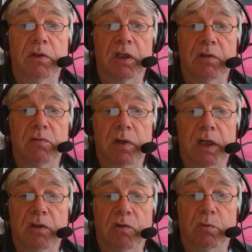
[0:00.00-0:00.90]
The
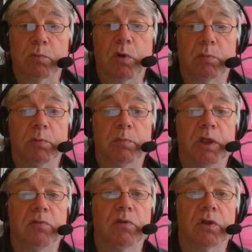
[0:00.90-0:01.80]
regulars will
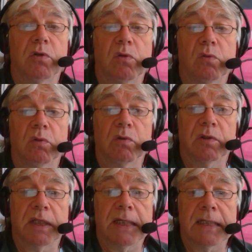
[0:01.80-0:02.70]
probably recall
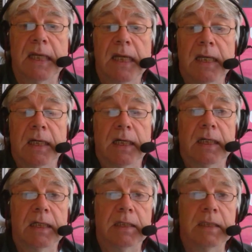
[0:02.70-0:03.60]
that.
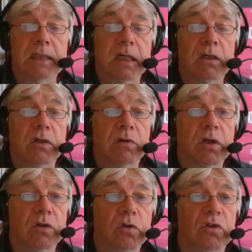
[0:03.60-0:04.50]
And I
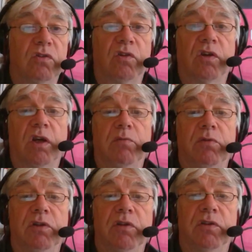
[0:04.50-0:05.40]
can honestly say I
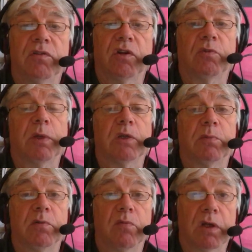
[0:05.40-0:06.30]
really didn't expect to
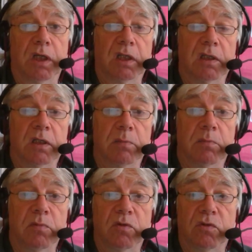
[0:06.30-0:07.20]
be running them
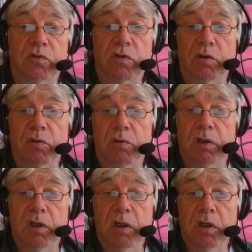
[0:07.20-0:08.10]
still
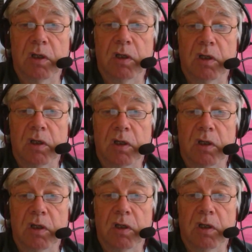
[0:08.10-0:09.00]
all these
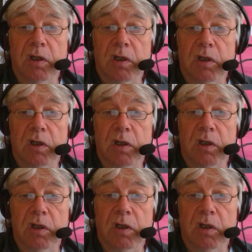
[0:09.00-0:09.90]
months
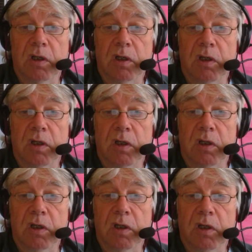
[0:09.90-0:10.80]
later. Now, viewing
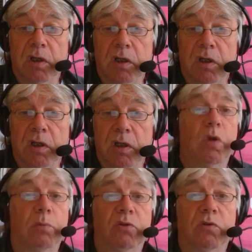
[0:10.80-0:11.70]
figures have
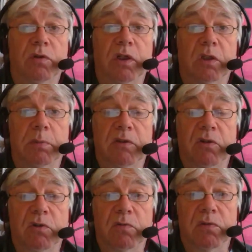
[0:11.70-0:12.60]
dropped off a little bit
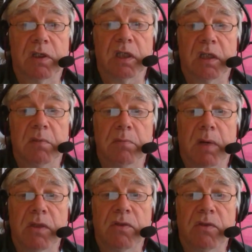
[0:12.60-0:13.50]
over the
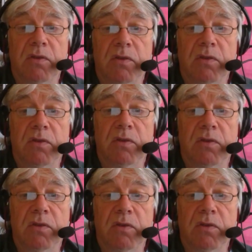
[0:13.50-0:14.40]
months,
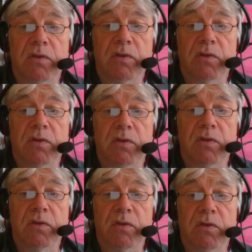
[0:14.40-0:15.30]
probably because
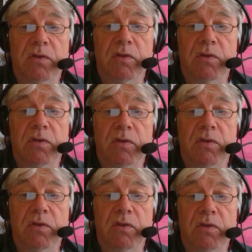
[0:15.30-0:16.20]
people have gone back
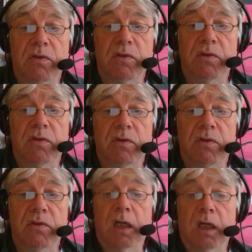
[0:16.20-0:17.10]
to work.
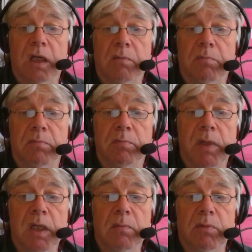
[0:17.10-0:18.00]
But
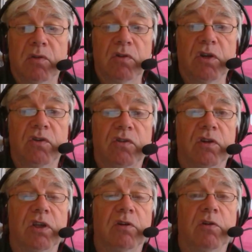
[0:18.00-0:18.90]
it's nice
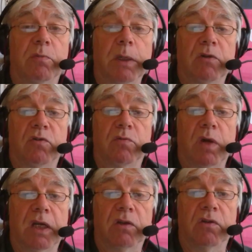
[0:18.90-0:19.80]
there is a bunch of
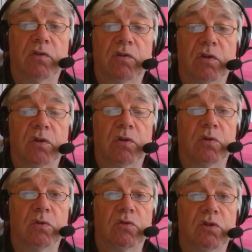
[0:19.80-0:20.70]
regulars
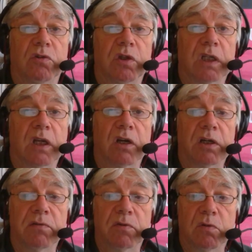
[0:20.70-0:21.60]
who tune in
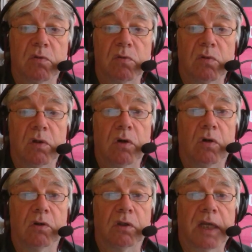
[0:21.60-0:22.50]
live or
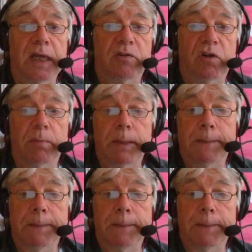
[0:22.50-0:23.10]
on catch-up.